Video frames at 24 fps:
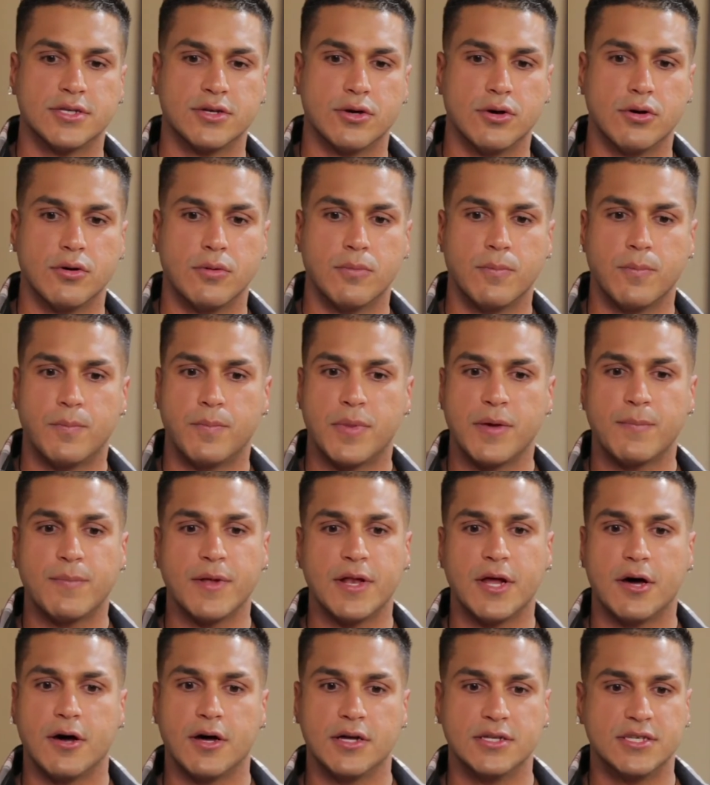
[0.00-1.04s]
so
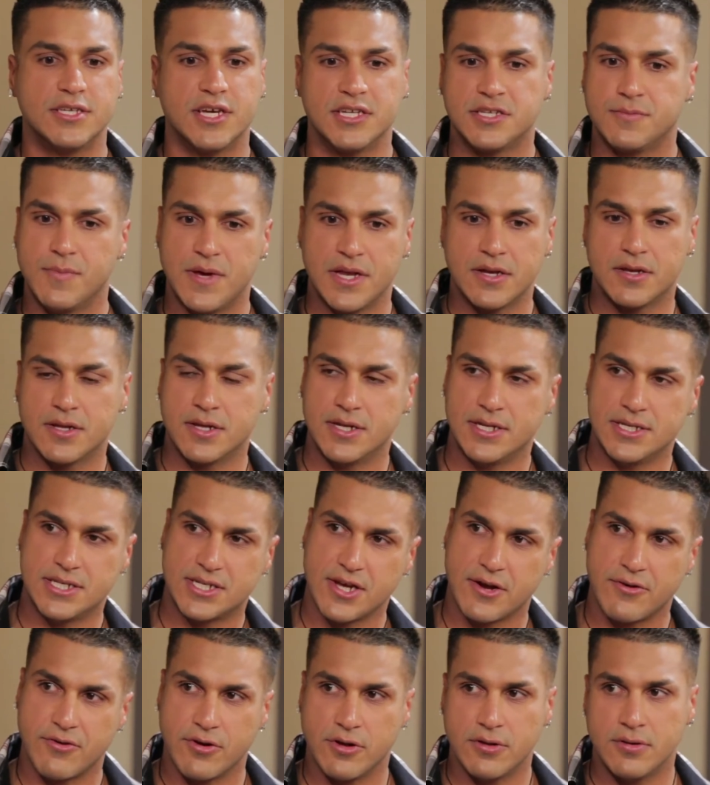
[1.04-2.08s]
people are judgmental in
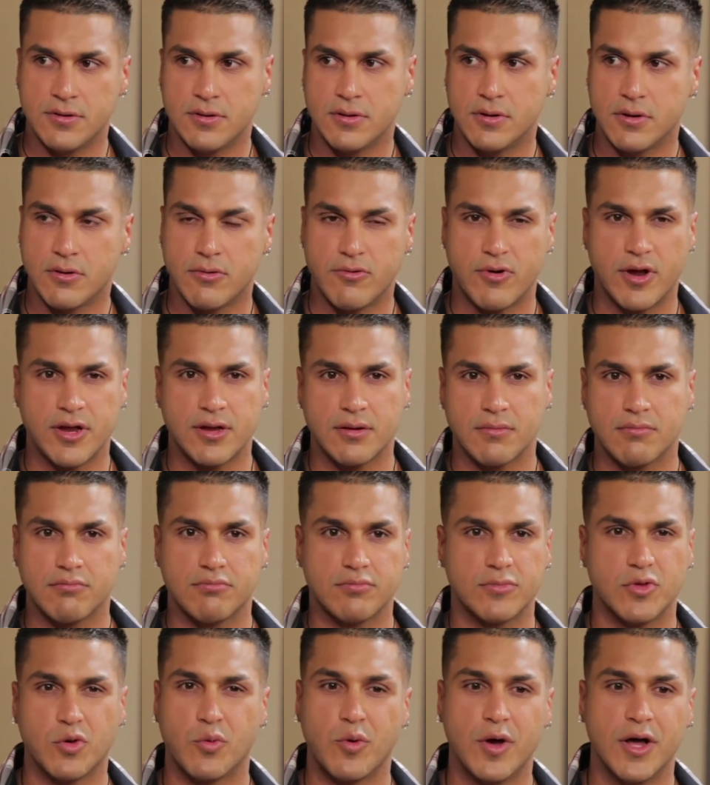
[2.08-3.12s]
general, right?
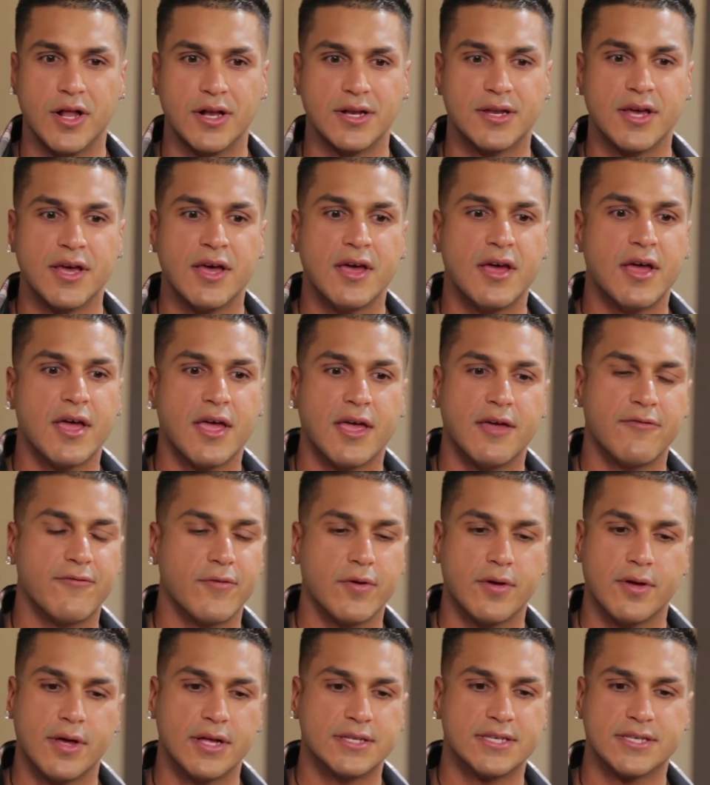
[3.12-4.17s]
The world,
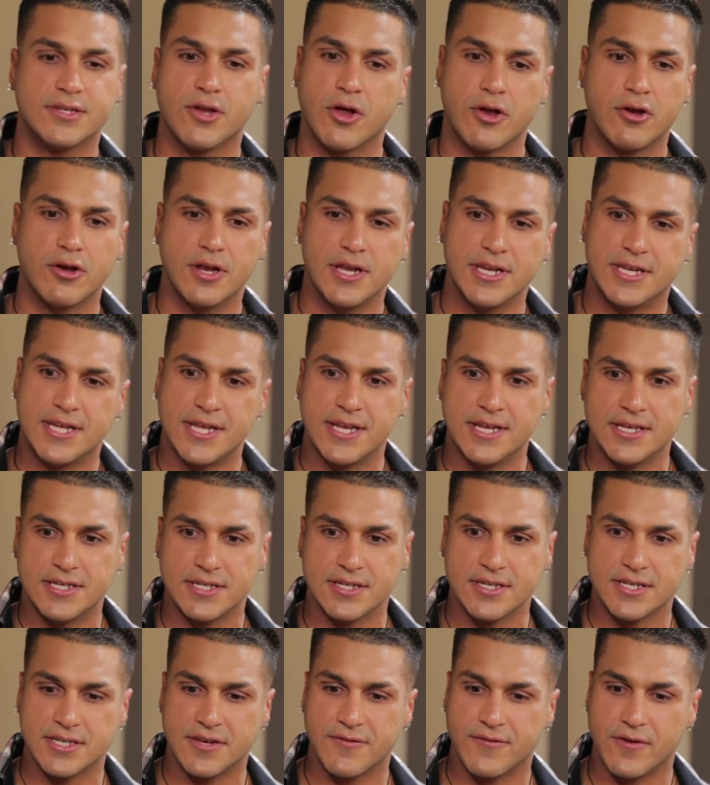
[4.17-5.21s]
it's not only
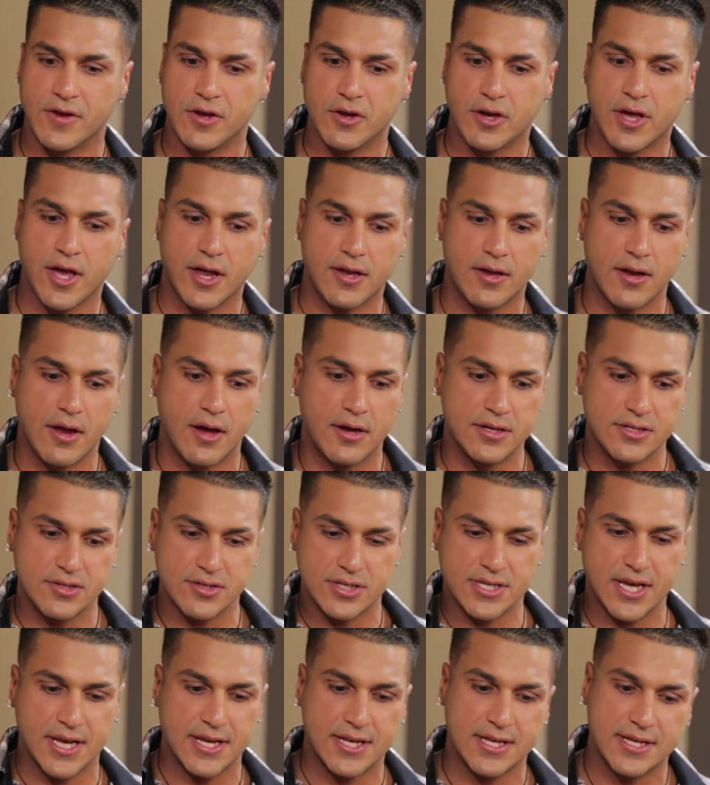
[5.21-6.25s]
teenagers. If you look at our
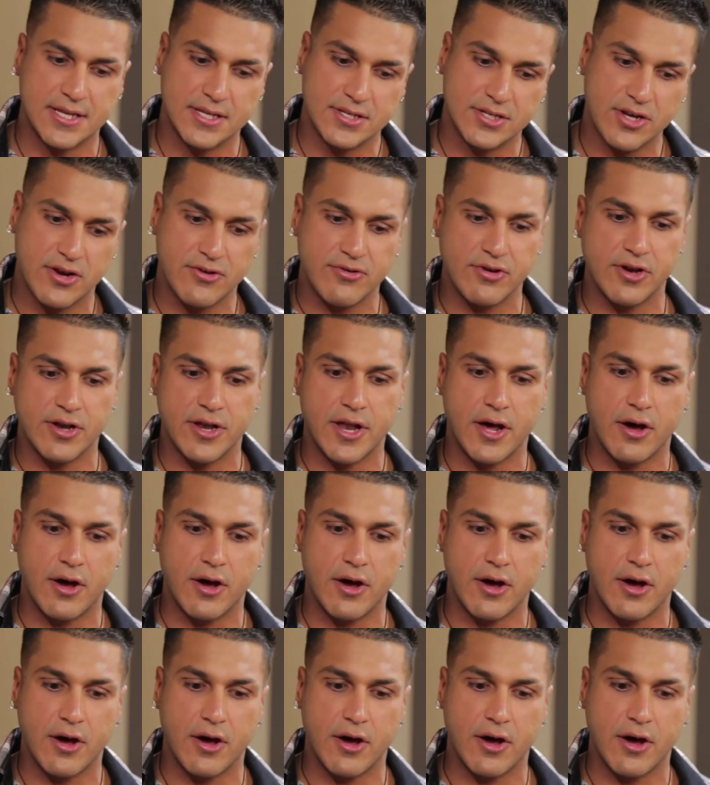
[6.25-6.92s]
society in general